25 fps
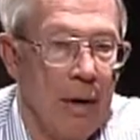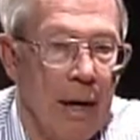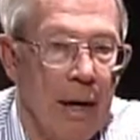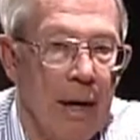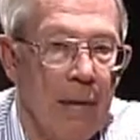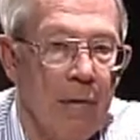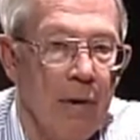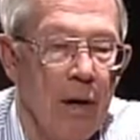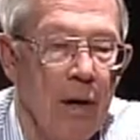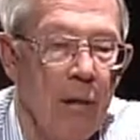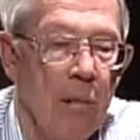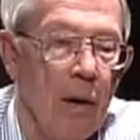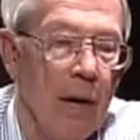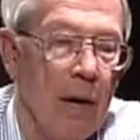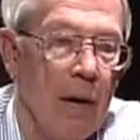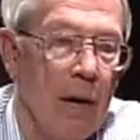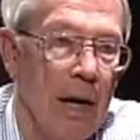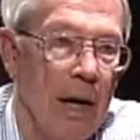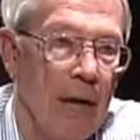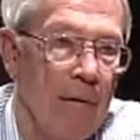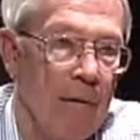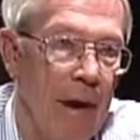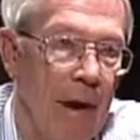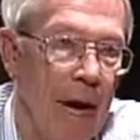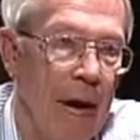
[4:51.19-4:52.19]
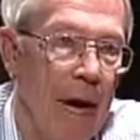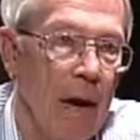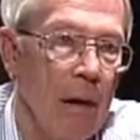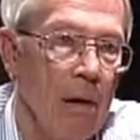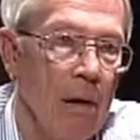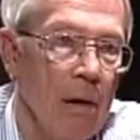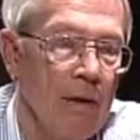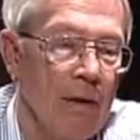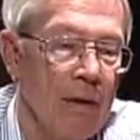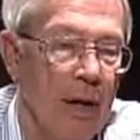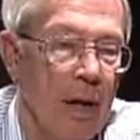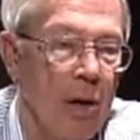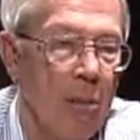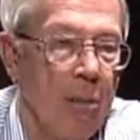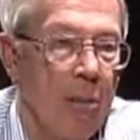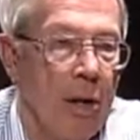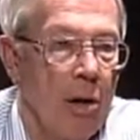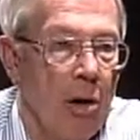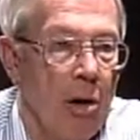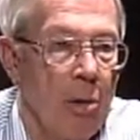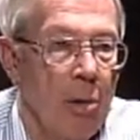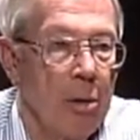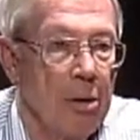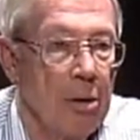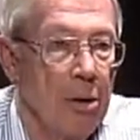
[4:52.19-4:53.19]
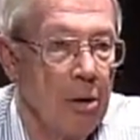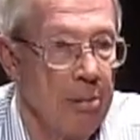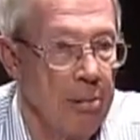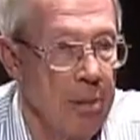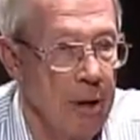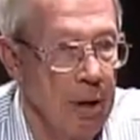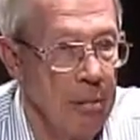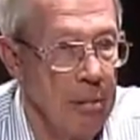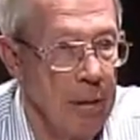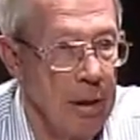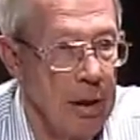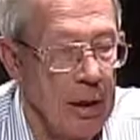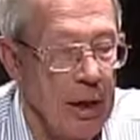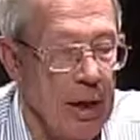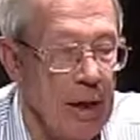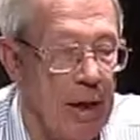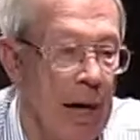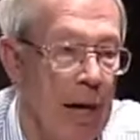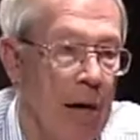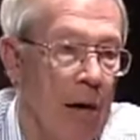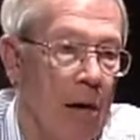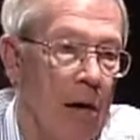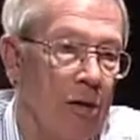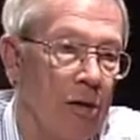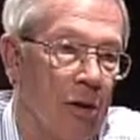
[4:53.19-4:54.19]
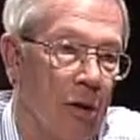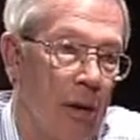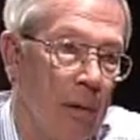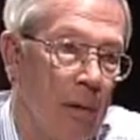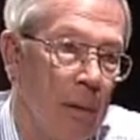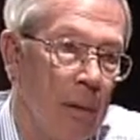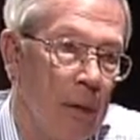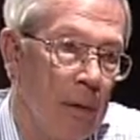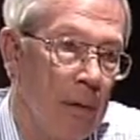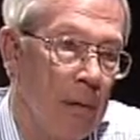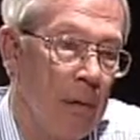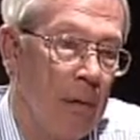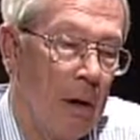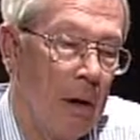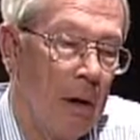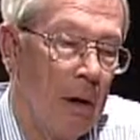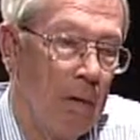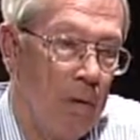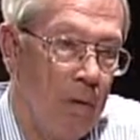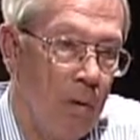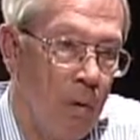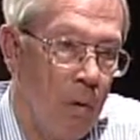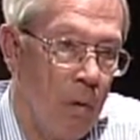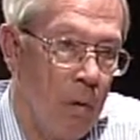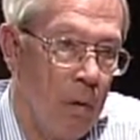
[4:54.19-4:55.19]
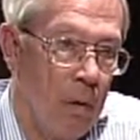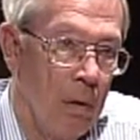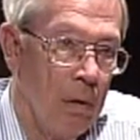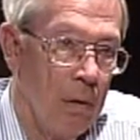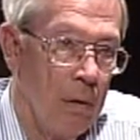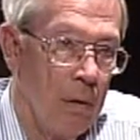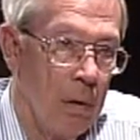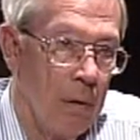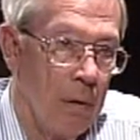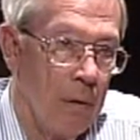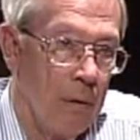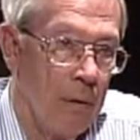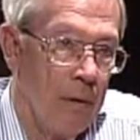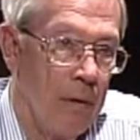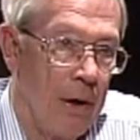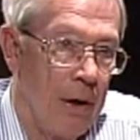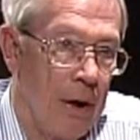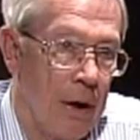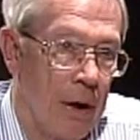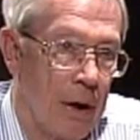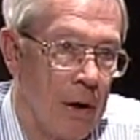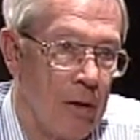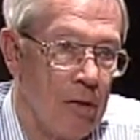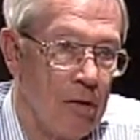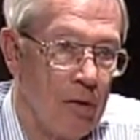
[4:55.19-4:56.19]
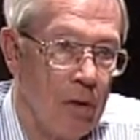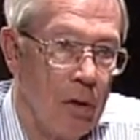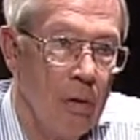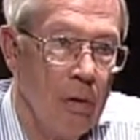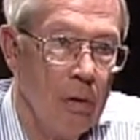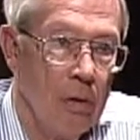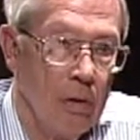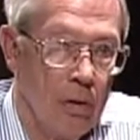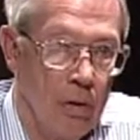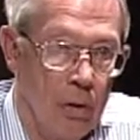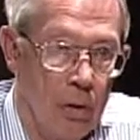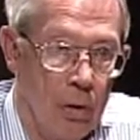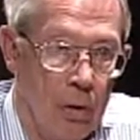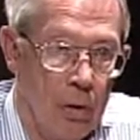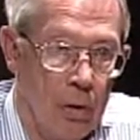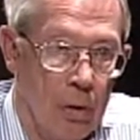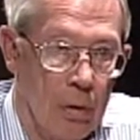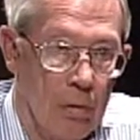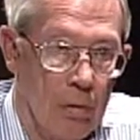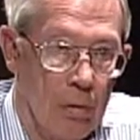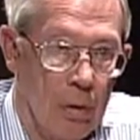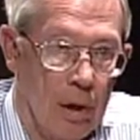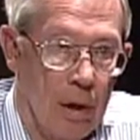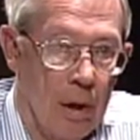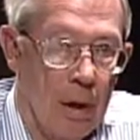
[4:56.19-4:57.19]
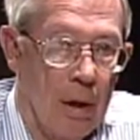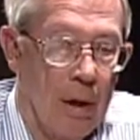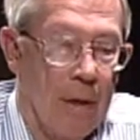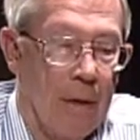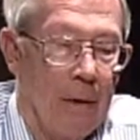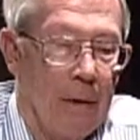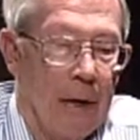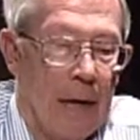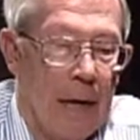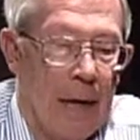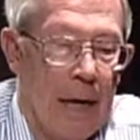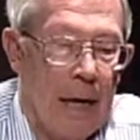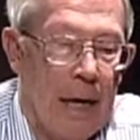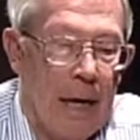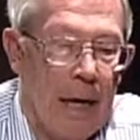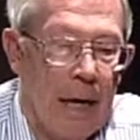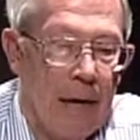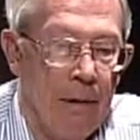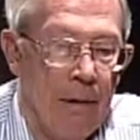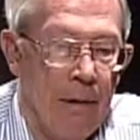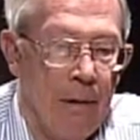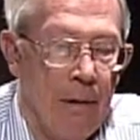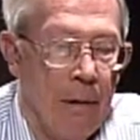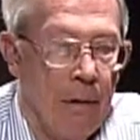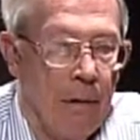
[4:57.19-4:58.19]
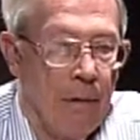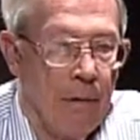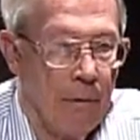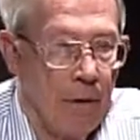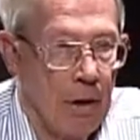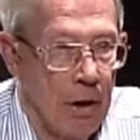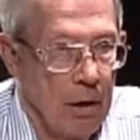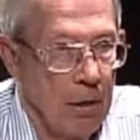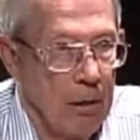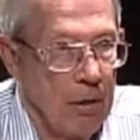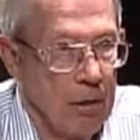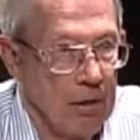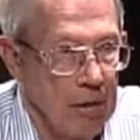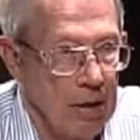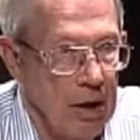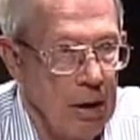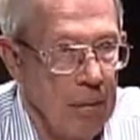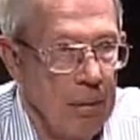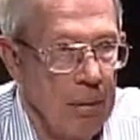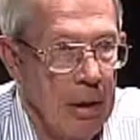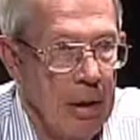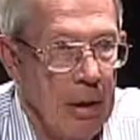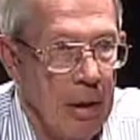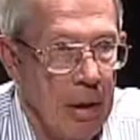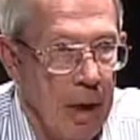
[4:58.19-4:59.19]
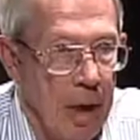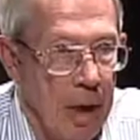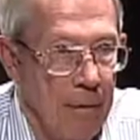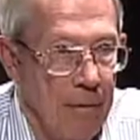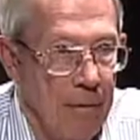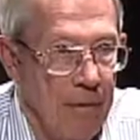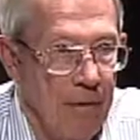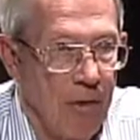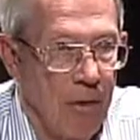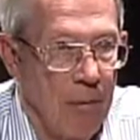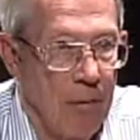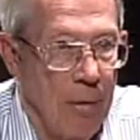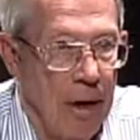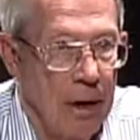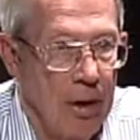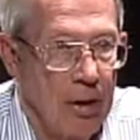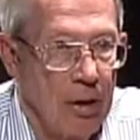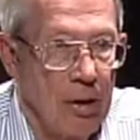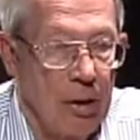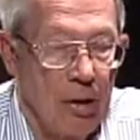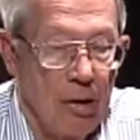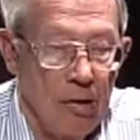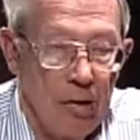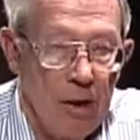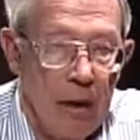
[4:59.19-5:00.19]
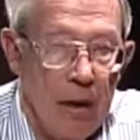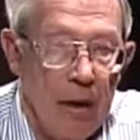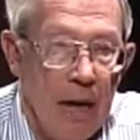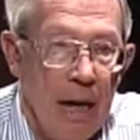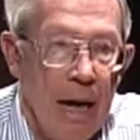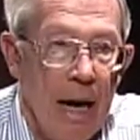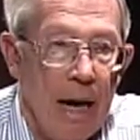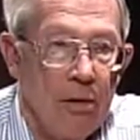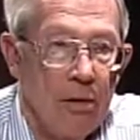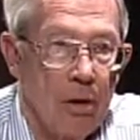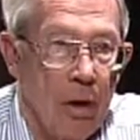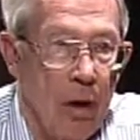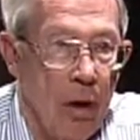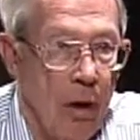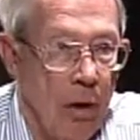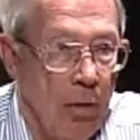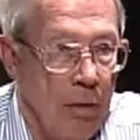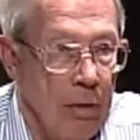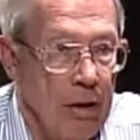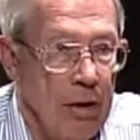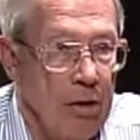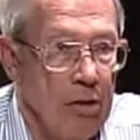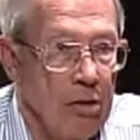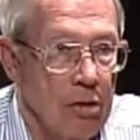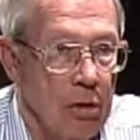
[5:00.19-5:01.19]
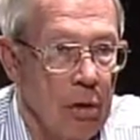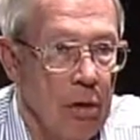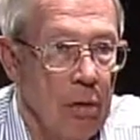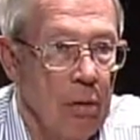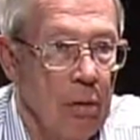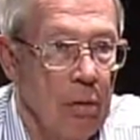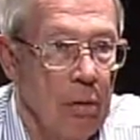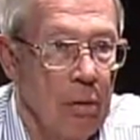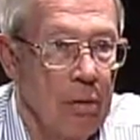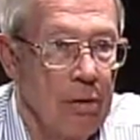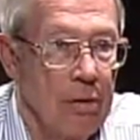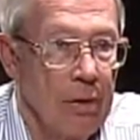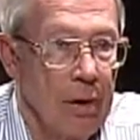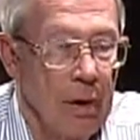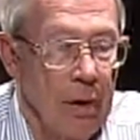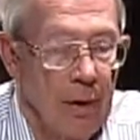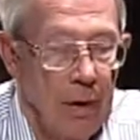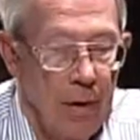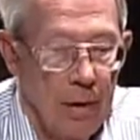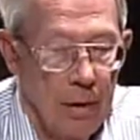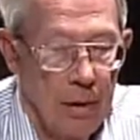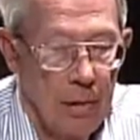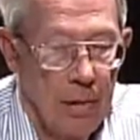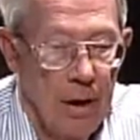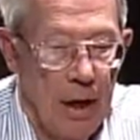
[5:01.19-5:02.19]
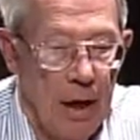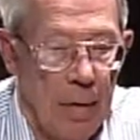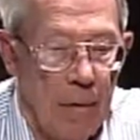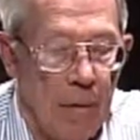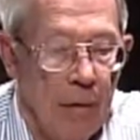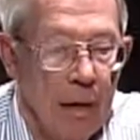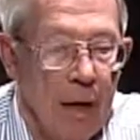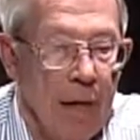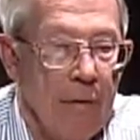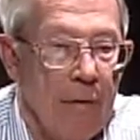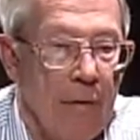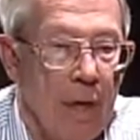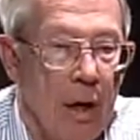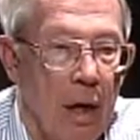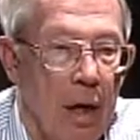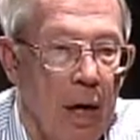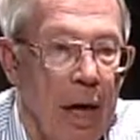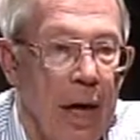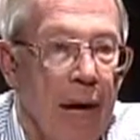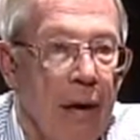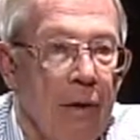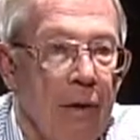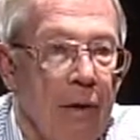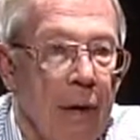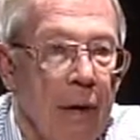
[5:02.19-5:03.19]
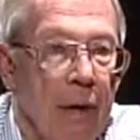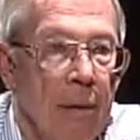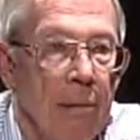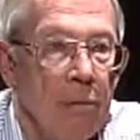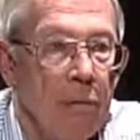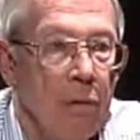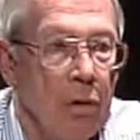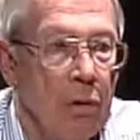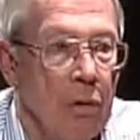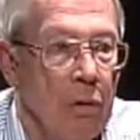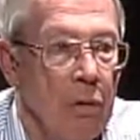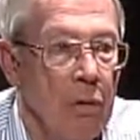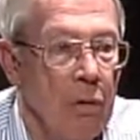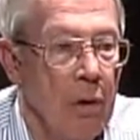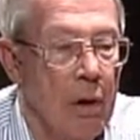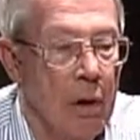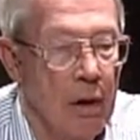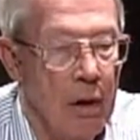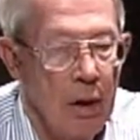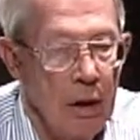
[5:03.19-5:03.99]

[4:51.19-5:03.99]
And then we'll have hours that will be open to the public and hours that will be for the student tours. And they're going to send me a lot of information to send out to all these schools that would even allow them to